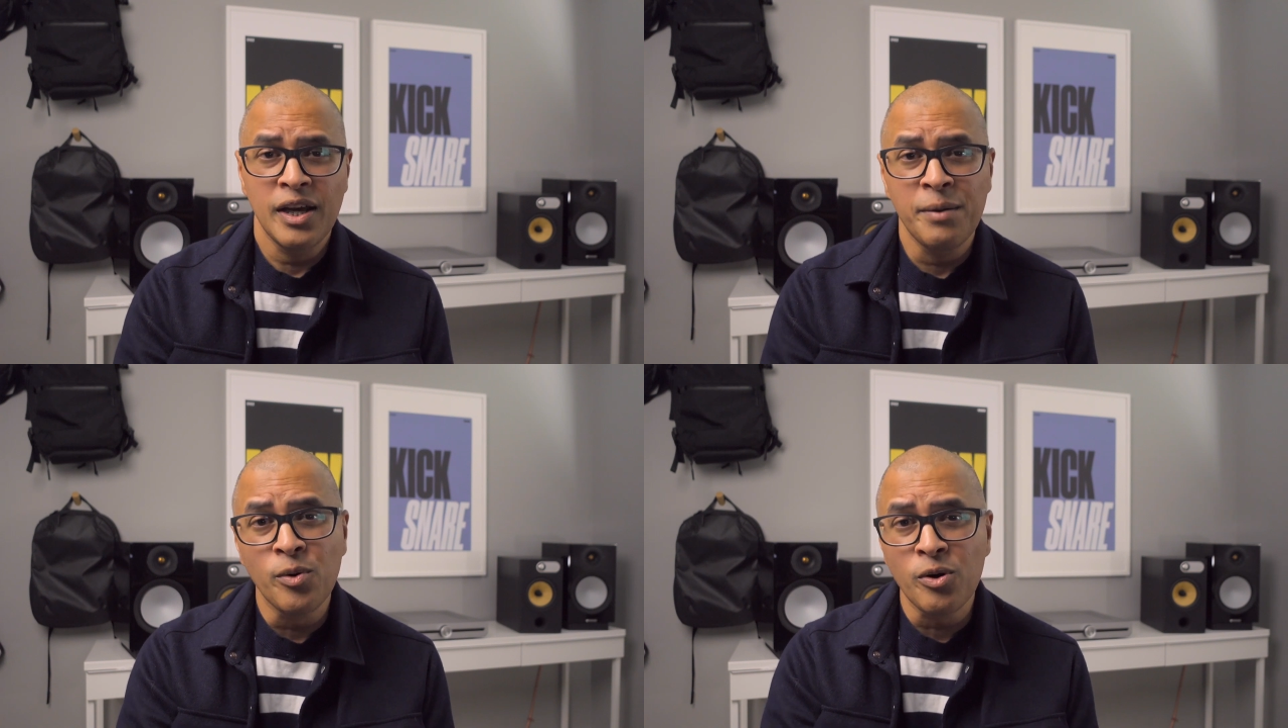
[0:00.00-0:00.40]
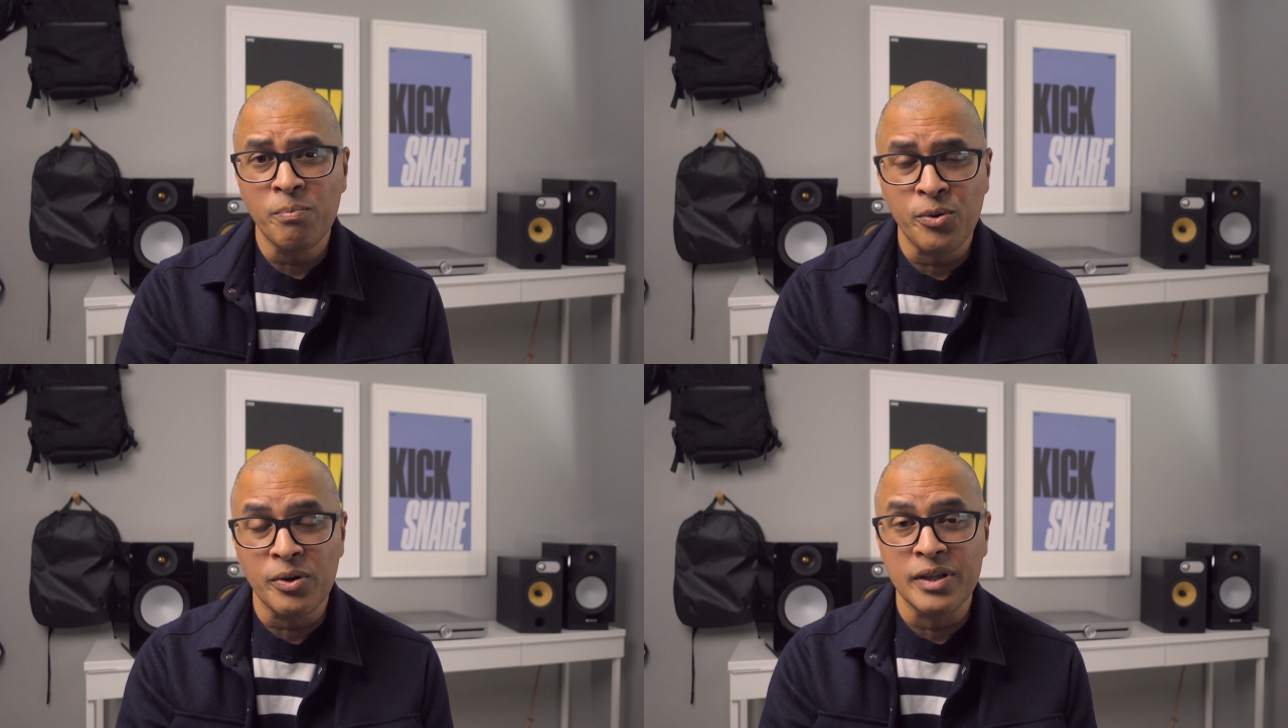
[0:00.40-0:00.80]
and more
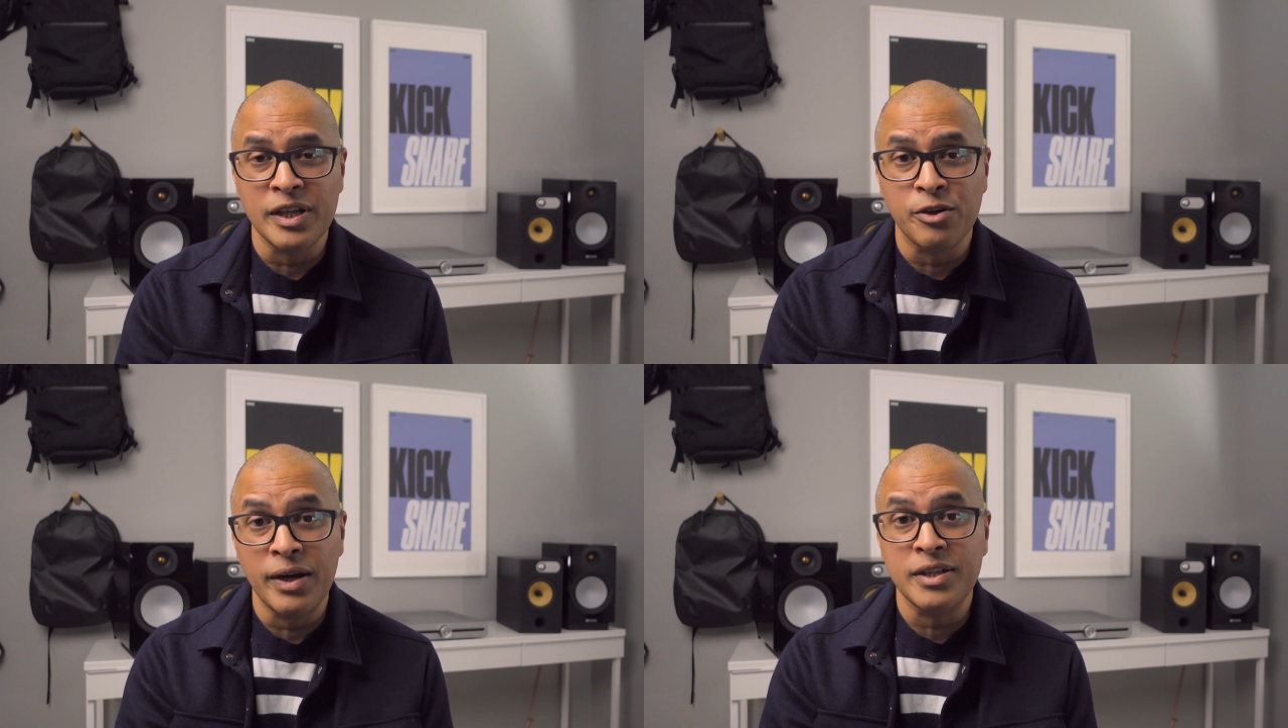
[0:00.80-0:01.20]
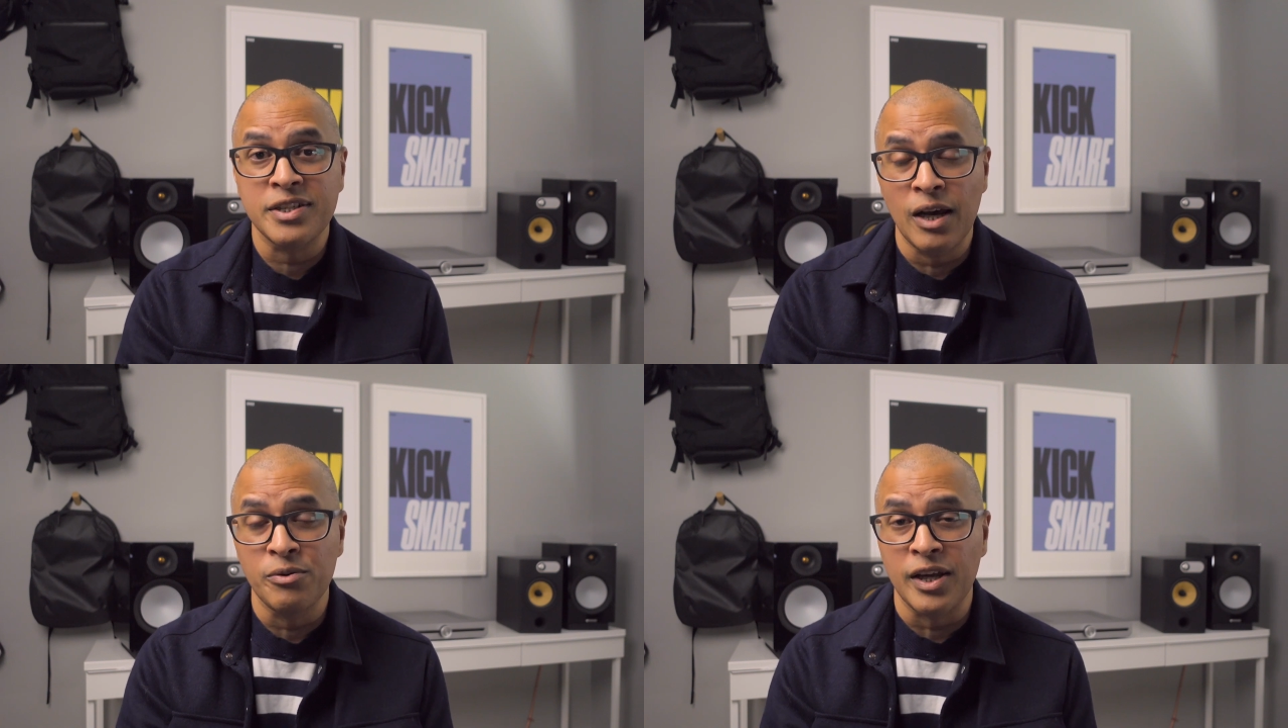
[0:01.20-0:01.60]
importantly, great
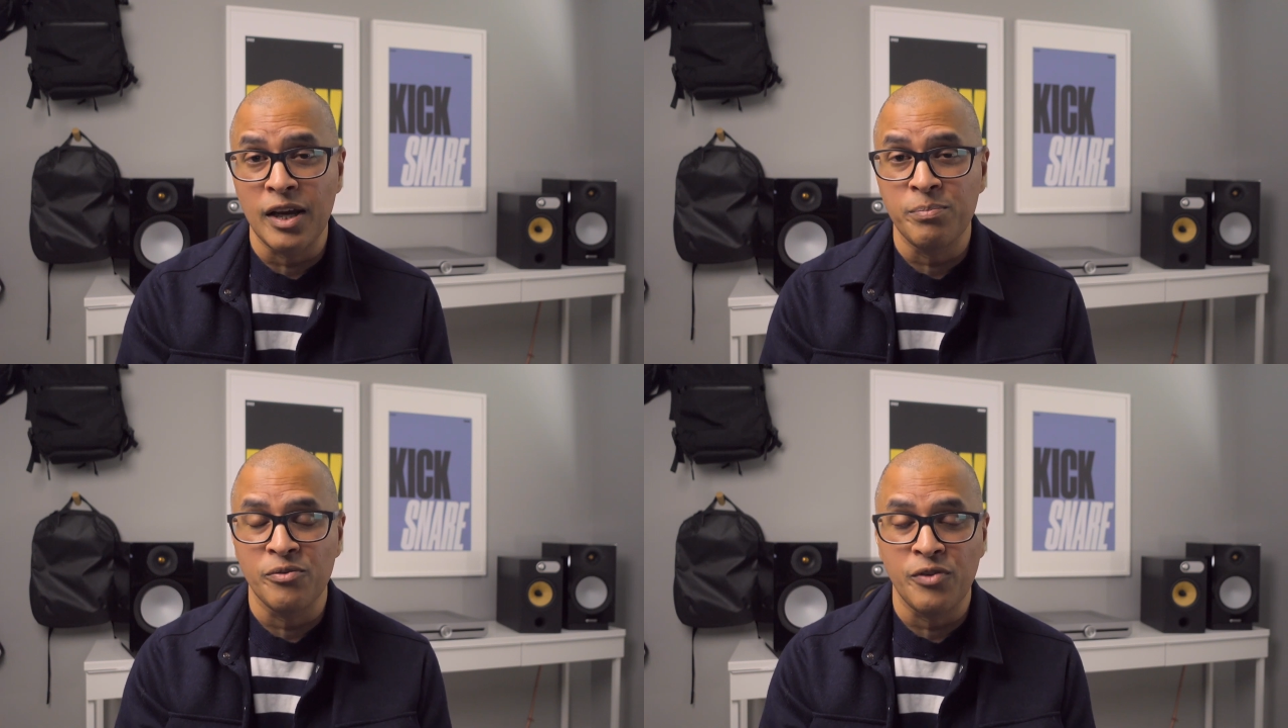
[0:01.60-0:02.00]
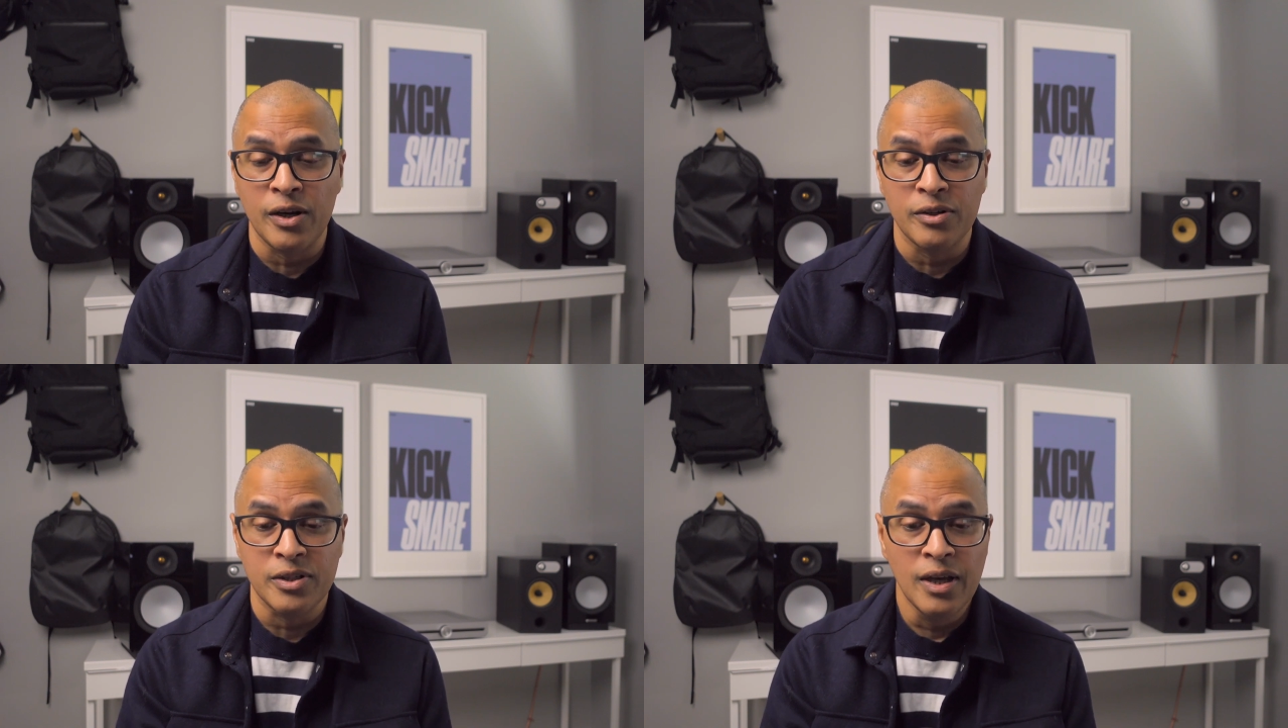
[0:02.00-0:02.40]
sounding
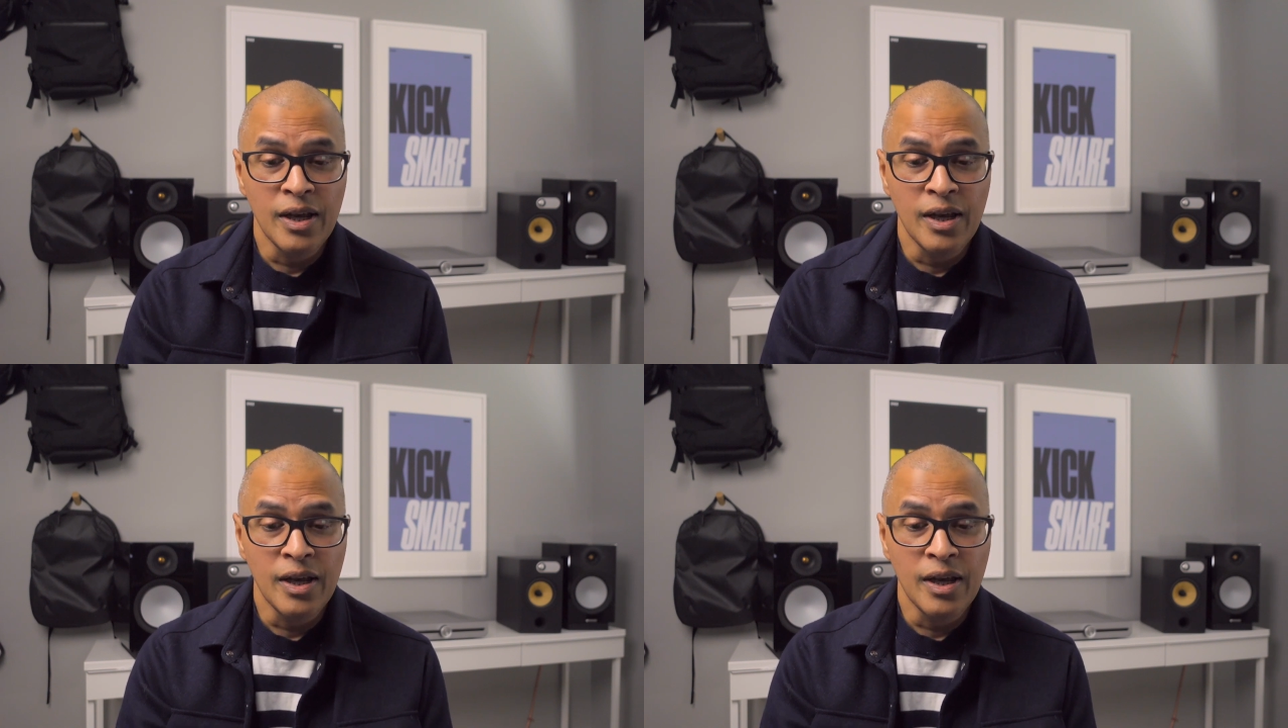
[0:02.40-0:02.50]
amplifiers.